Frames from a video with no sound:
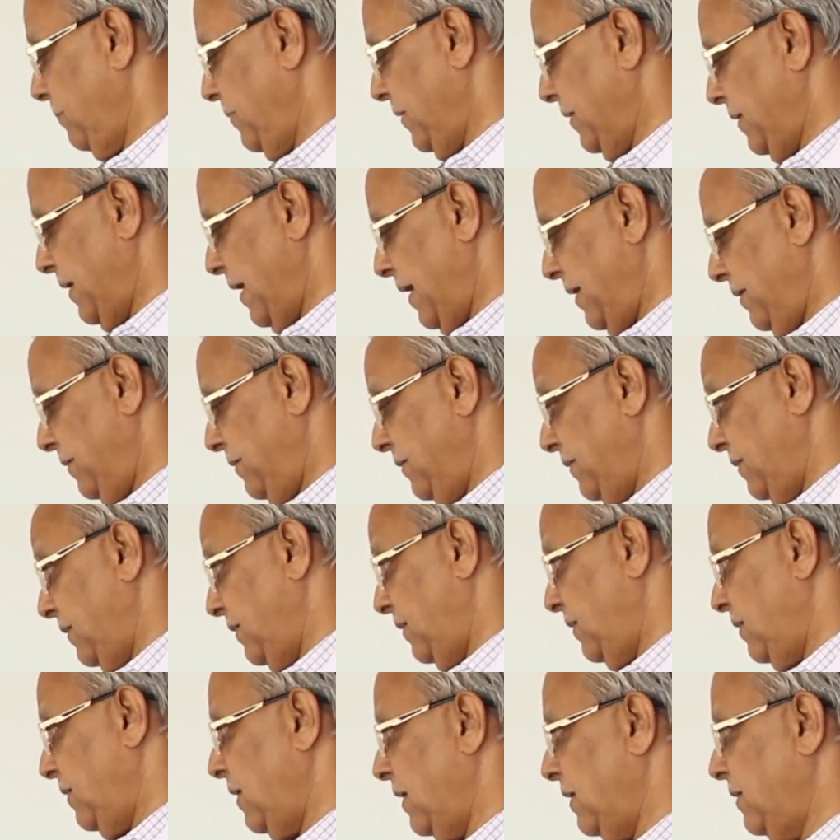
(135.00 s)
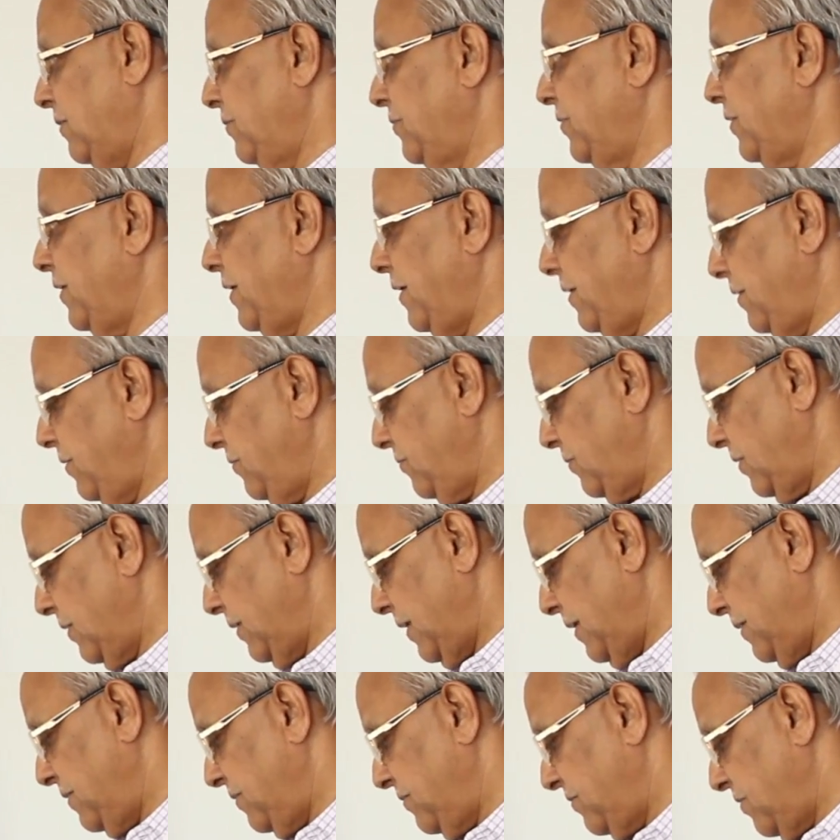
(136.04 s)
being anterior, head of the radius will
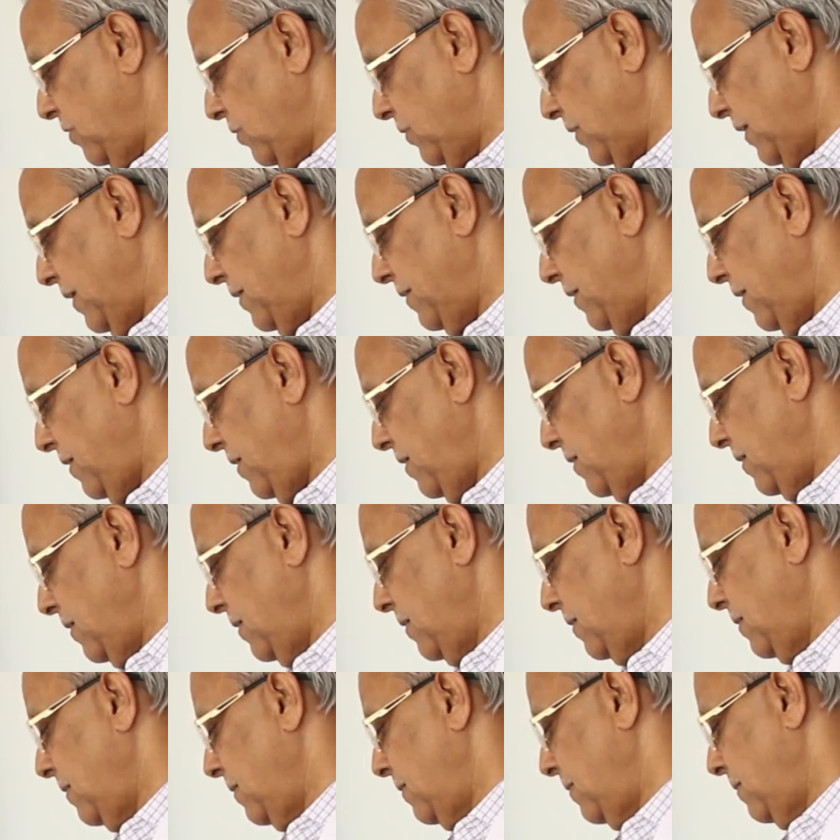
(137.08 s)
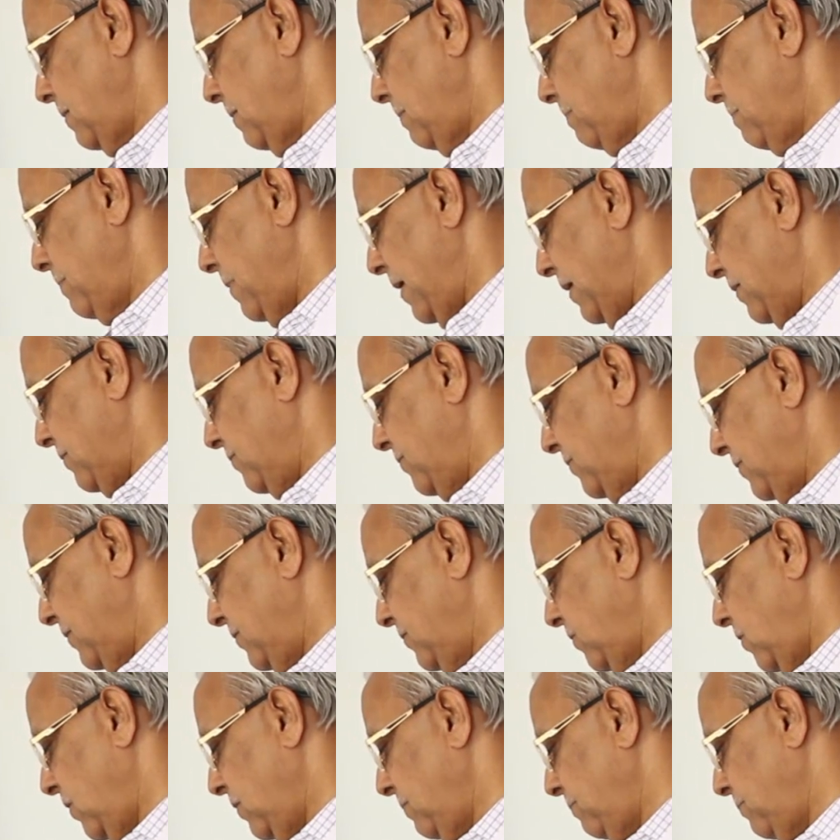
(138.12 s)
get dislocated backwards
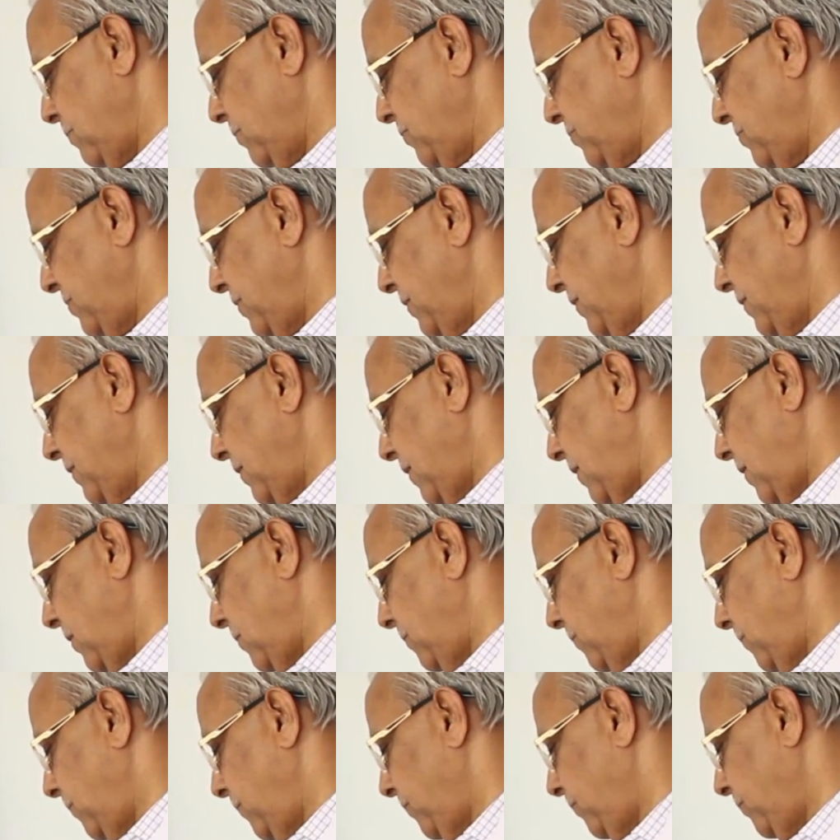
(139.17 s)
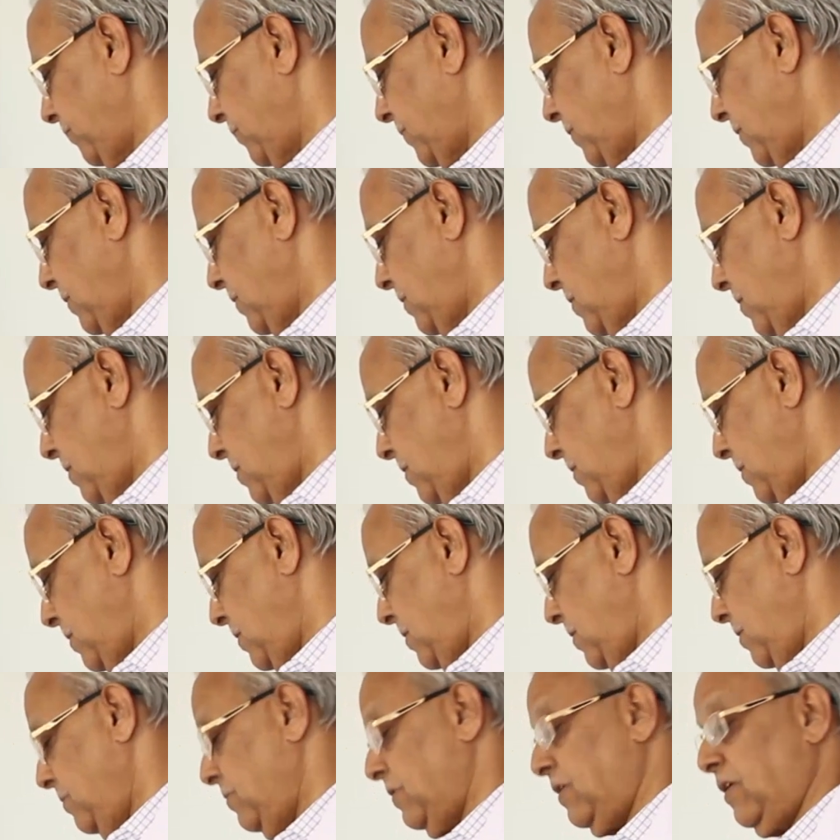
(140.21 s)
or posteriorly.
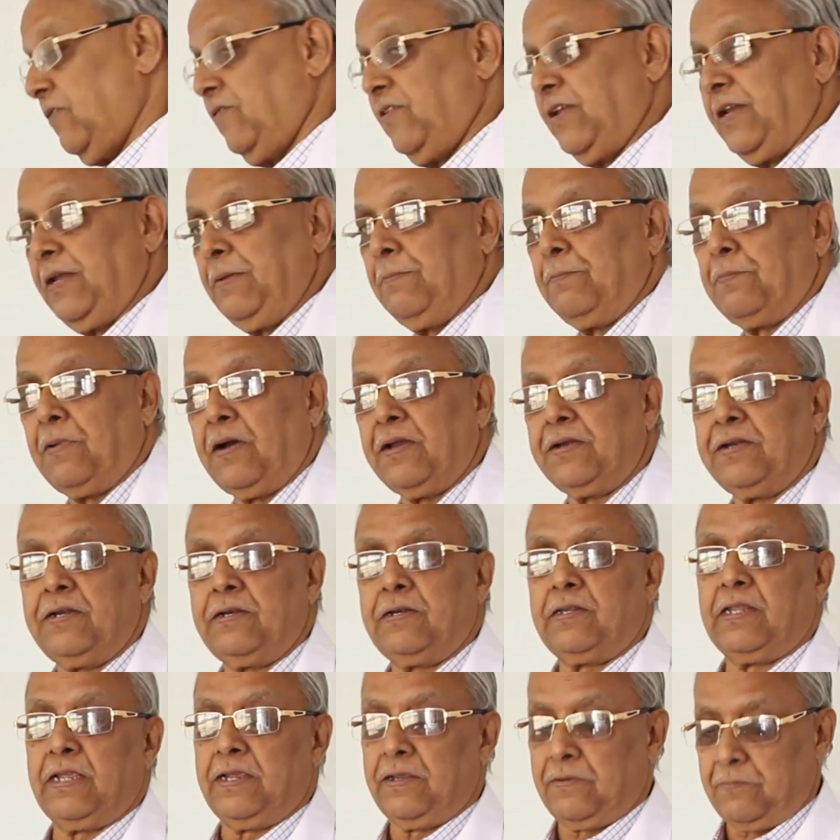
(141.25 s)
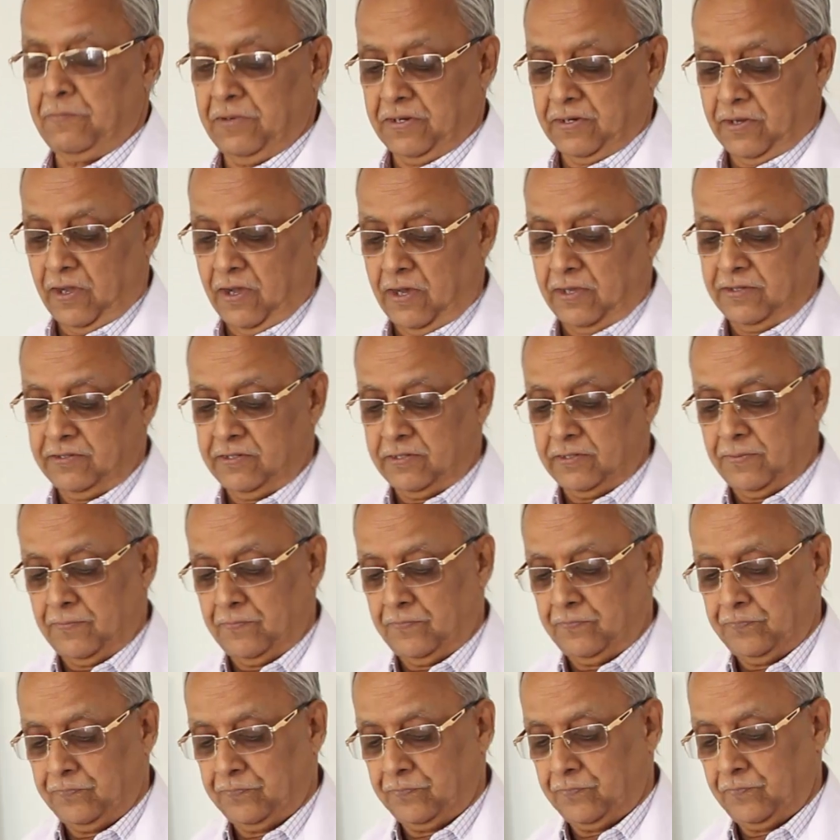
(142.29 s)
This is a very important thing, because
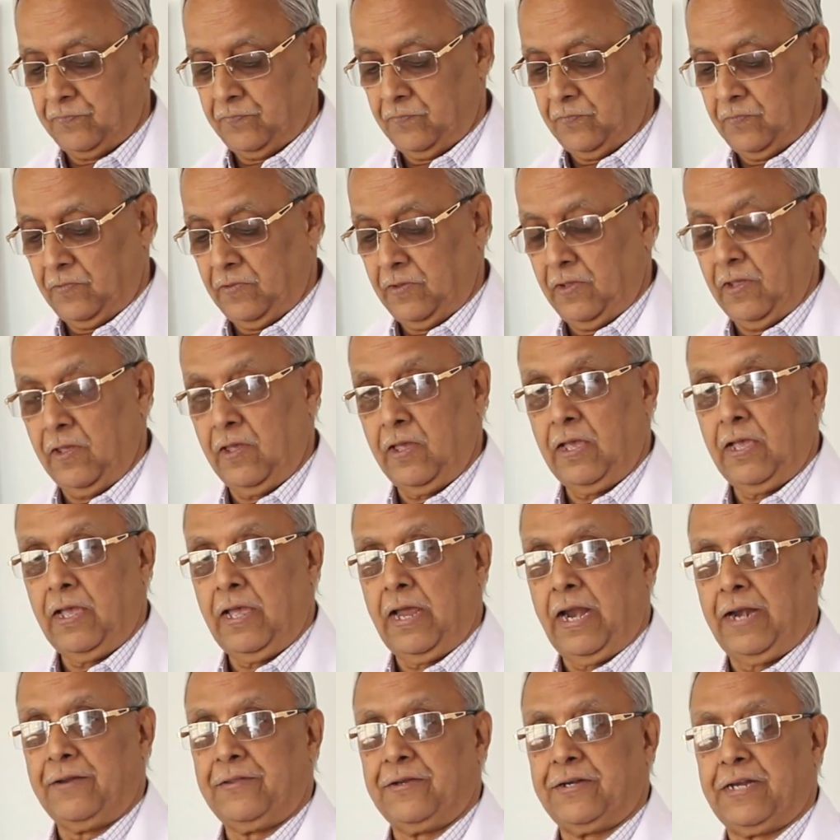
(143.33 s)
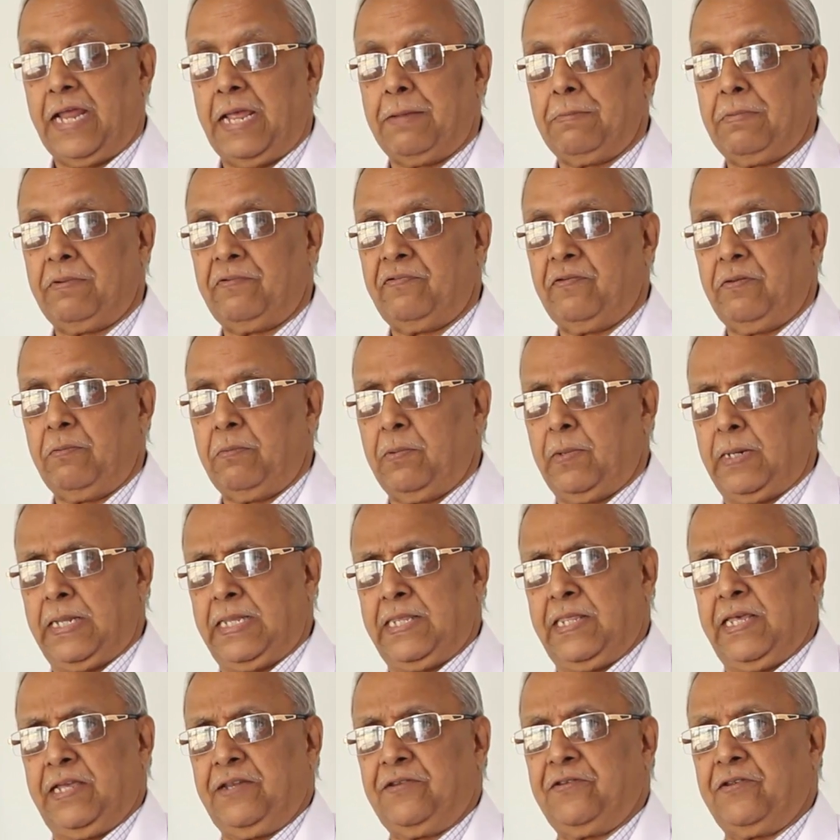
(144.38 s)
at the time of
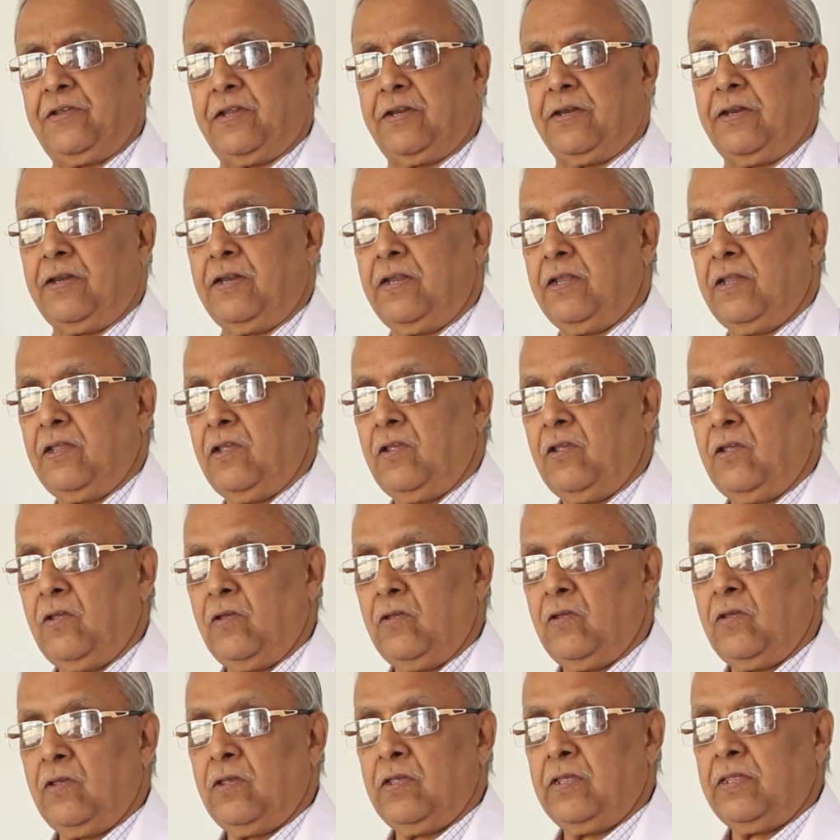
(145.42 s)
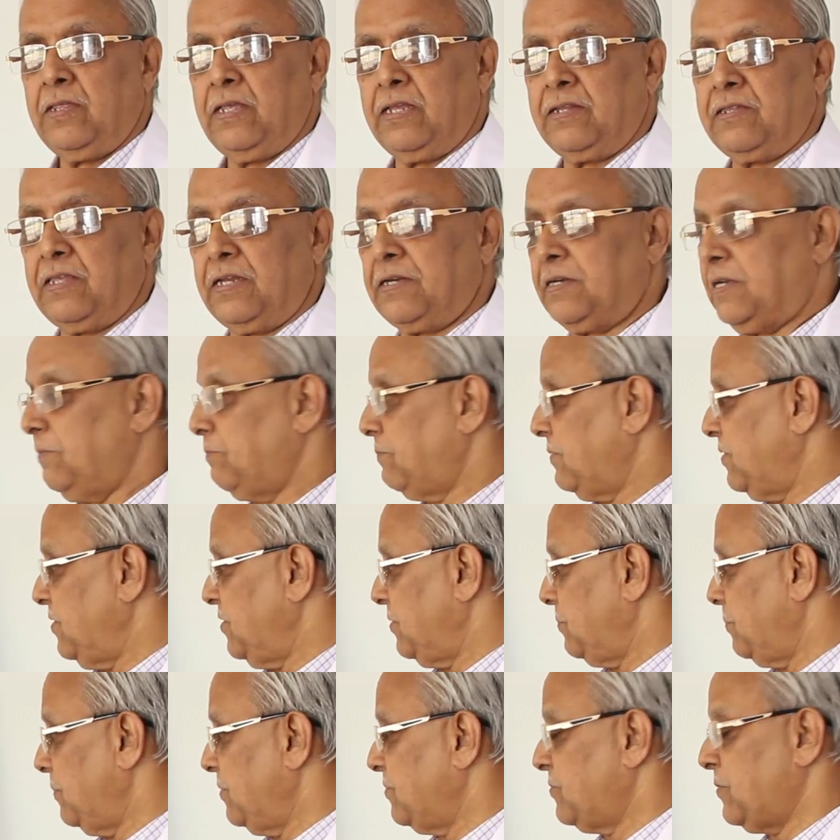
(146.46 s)
immobilization there are certain
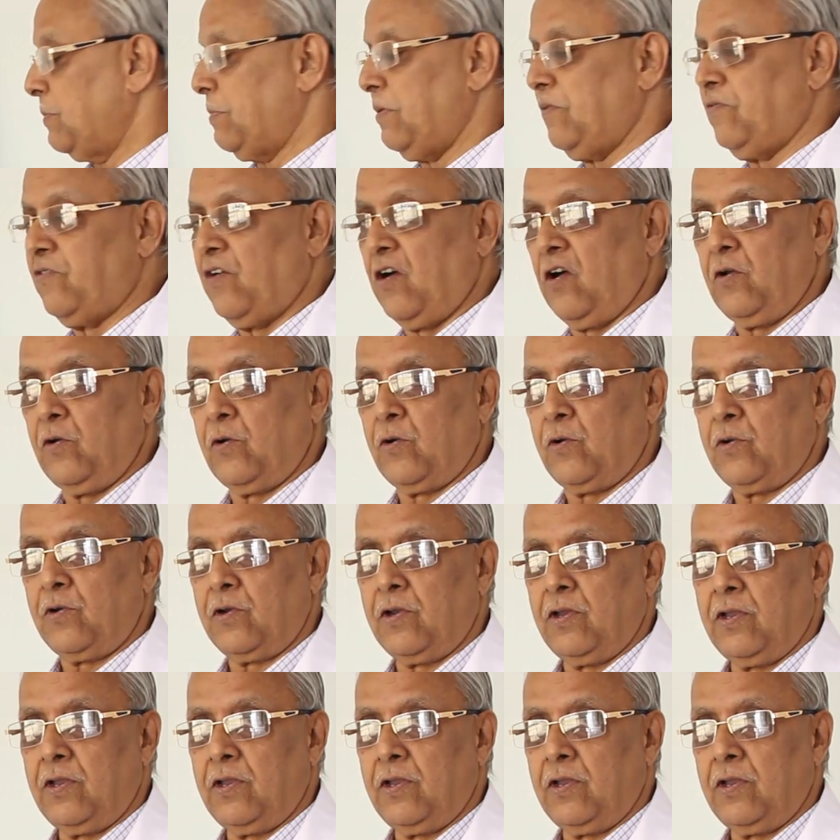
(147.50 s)
principles to be followed.